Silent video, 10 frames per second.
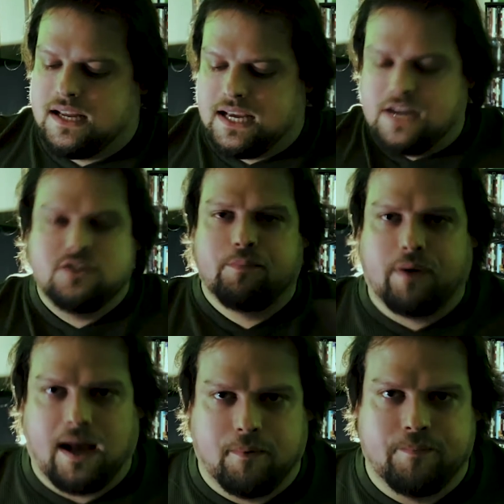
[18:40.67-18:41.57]
Here's the
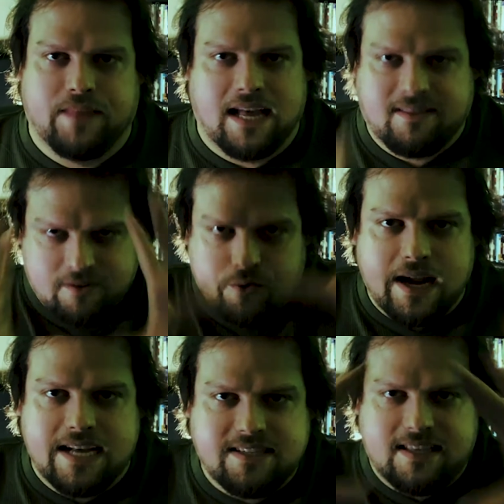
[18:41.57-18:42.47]
problem. That
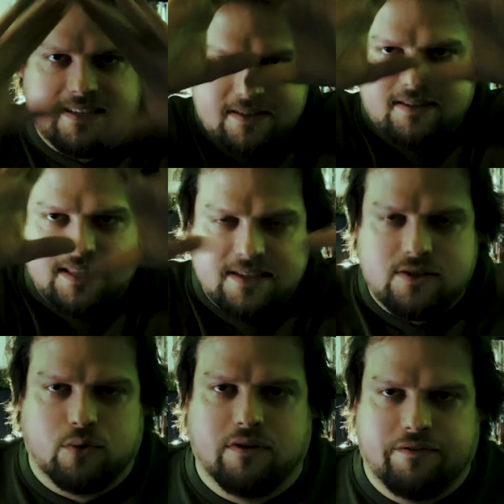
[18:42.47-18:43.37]
creates this this
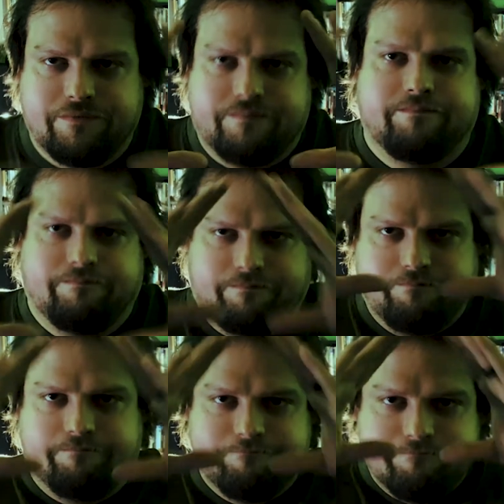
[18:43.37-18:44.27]
sort of
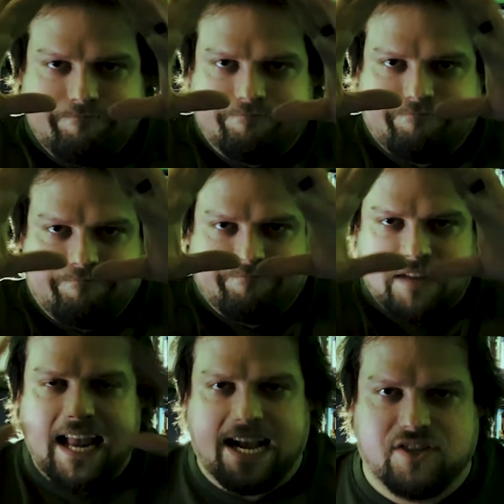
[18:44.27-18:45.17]

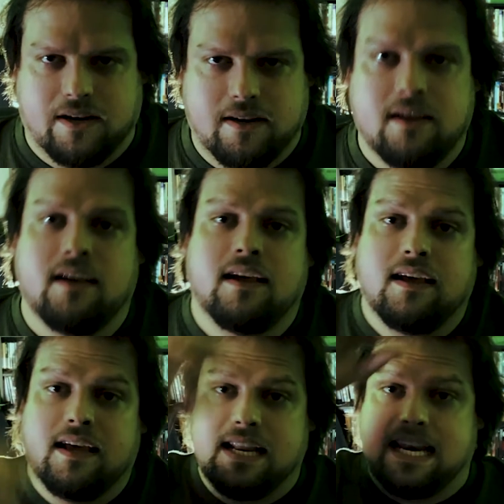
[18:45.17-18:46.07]
connection.
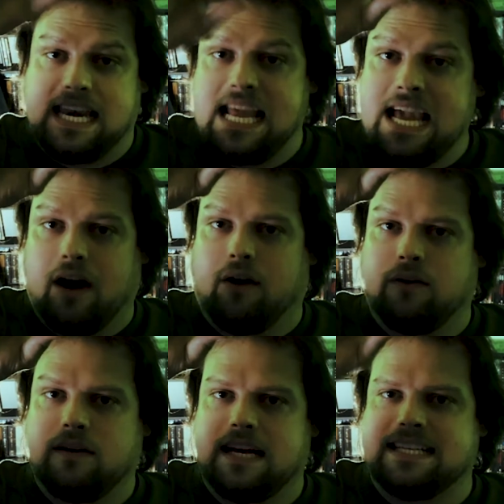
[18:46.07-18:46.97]

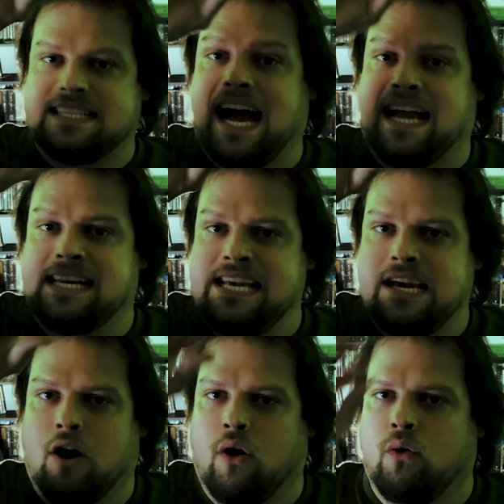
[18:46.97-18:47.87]
Neo is not
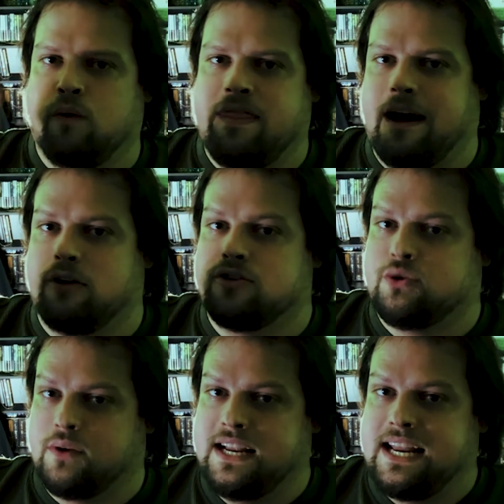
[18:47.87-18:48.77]
Neo without
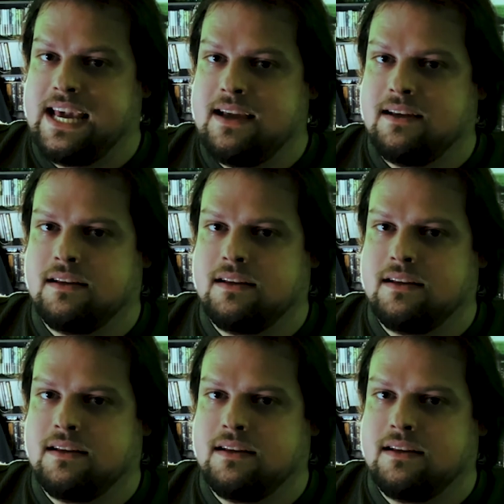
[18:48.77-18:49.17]
Trinity